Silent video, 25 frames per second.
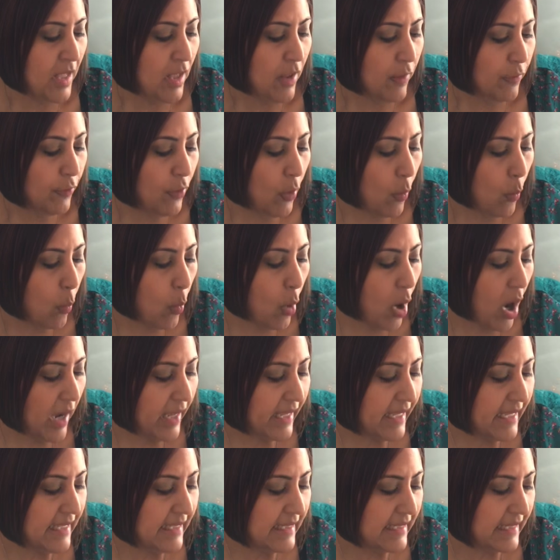the
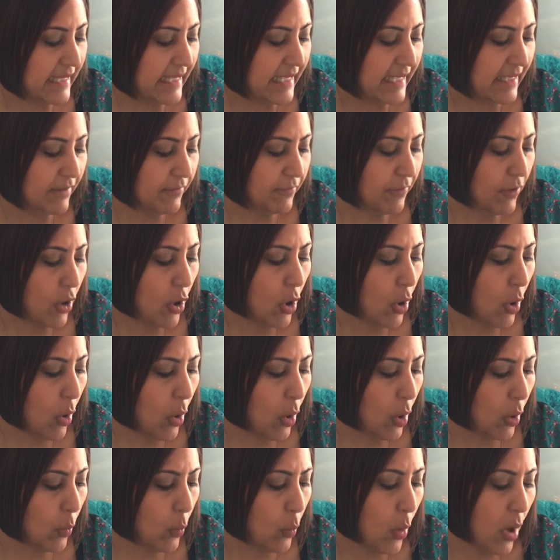walking leaf
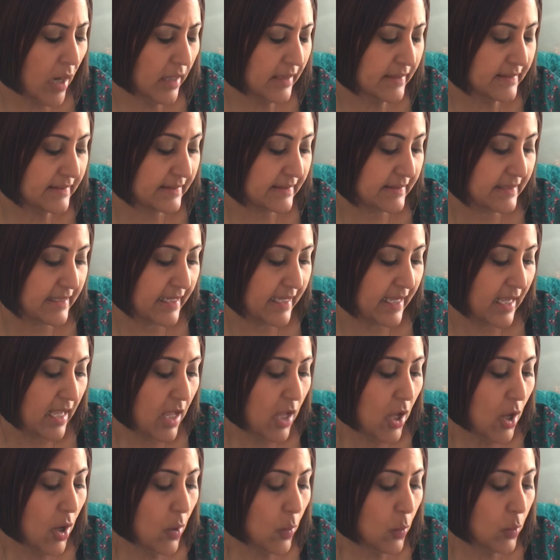or walk stick
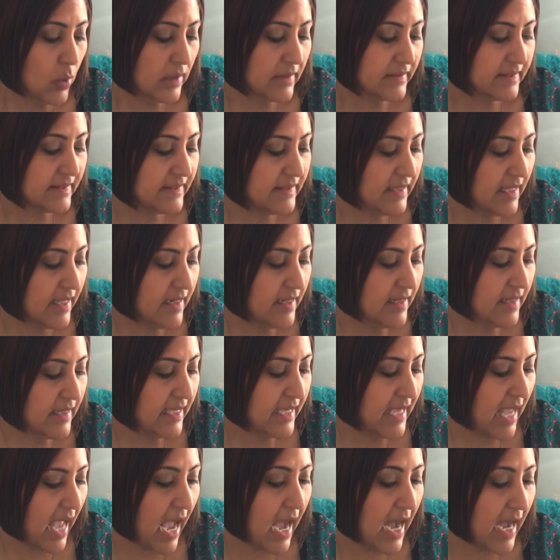will
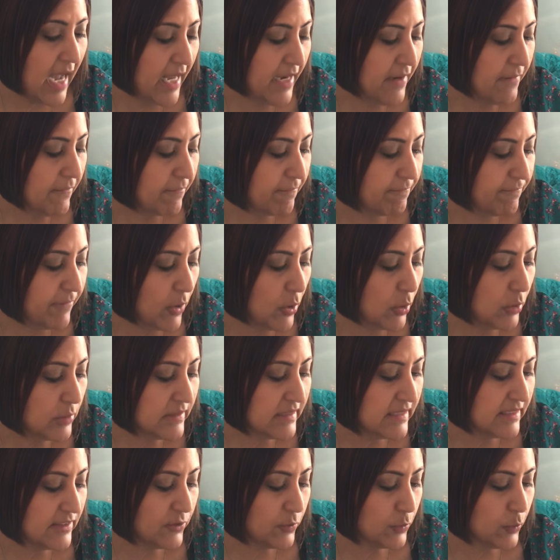suddenly
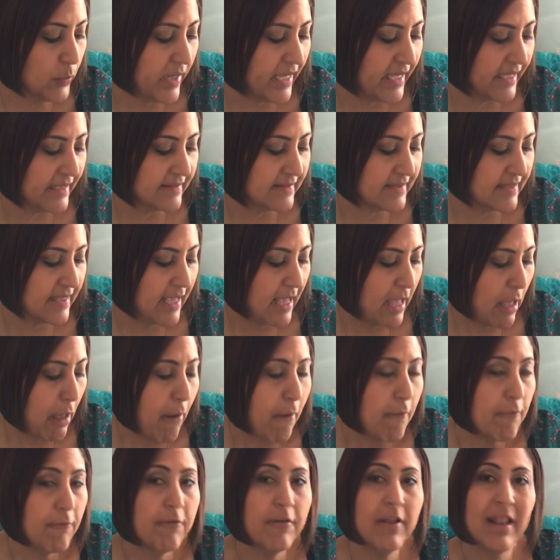unfold its wings,
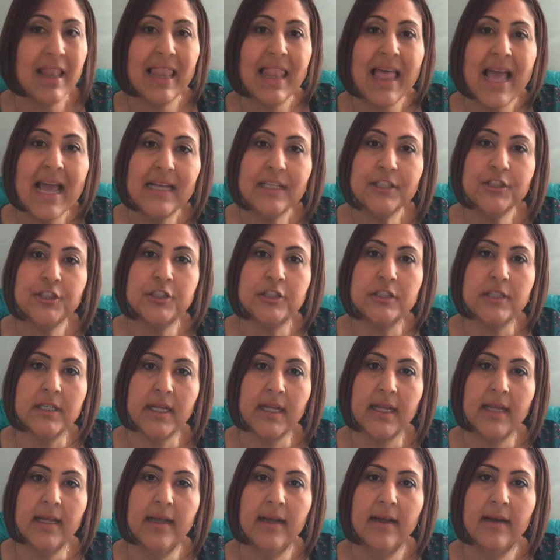
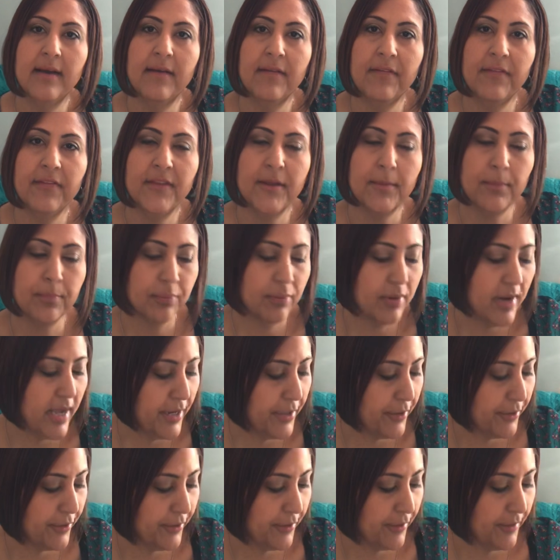flashing the
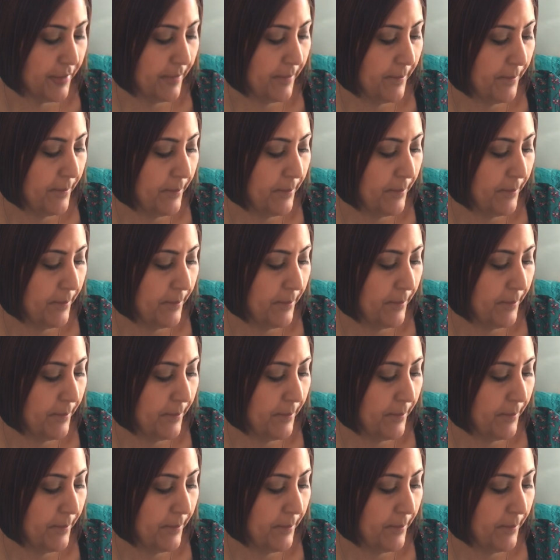predator.